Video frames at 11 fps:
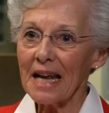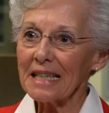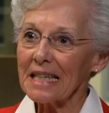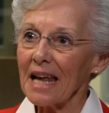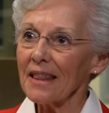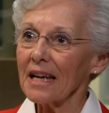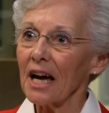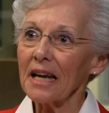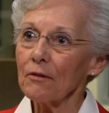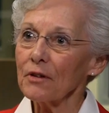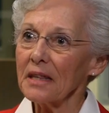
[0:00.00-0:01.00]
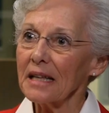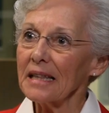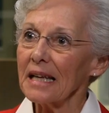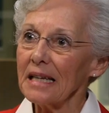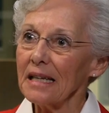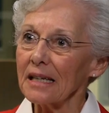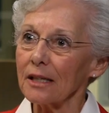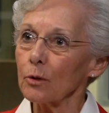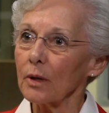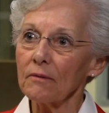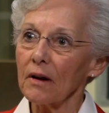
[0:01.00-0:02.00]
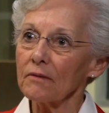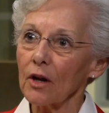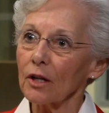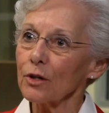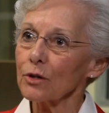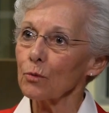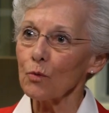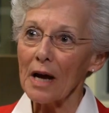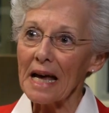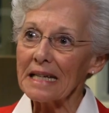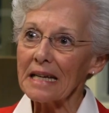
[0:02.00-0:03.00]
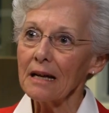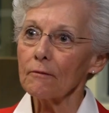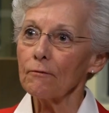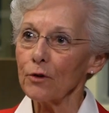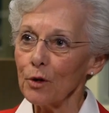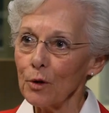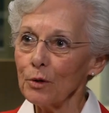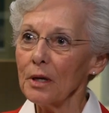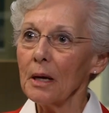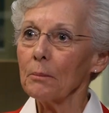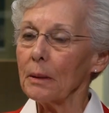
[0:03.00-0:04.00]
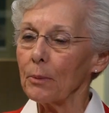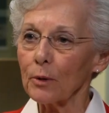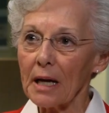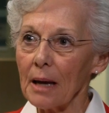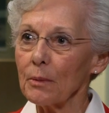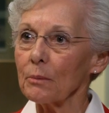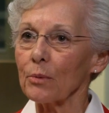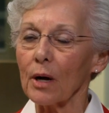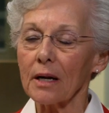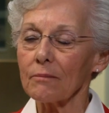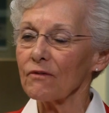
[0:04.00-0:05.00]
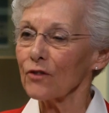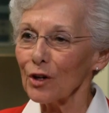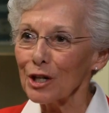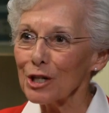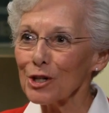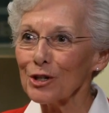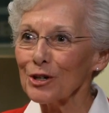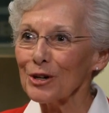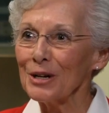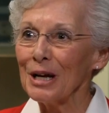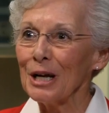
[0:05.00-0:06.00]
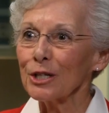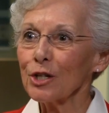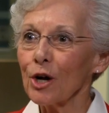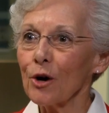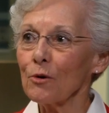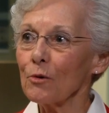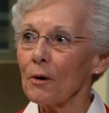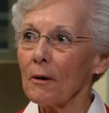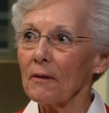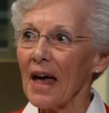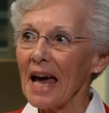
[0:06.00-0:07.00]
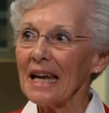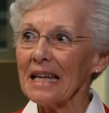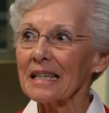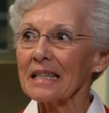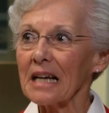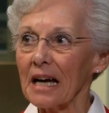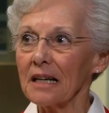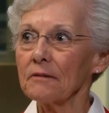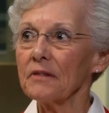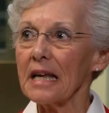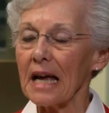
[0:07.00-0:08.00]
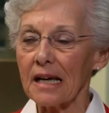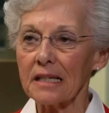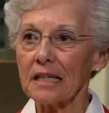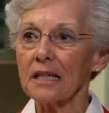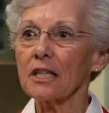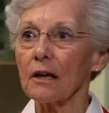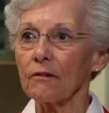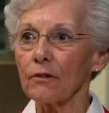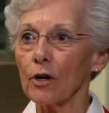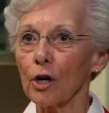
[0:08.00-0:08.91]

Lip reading: The next day, they got everything they needed, $25 rent, food. People came and brought furniture. So that is kind of the essence of